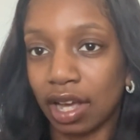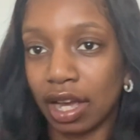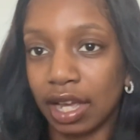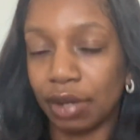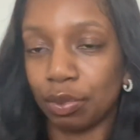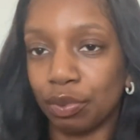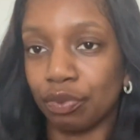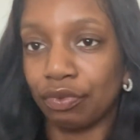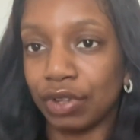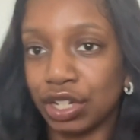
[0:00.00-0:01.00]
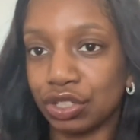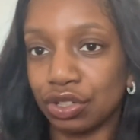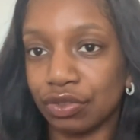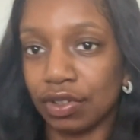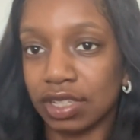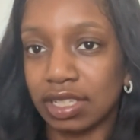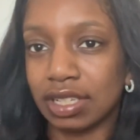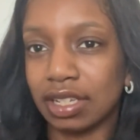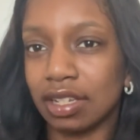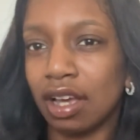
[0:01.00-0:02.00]
I finished
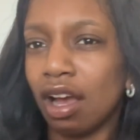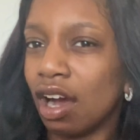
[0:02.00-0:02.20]
university.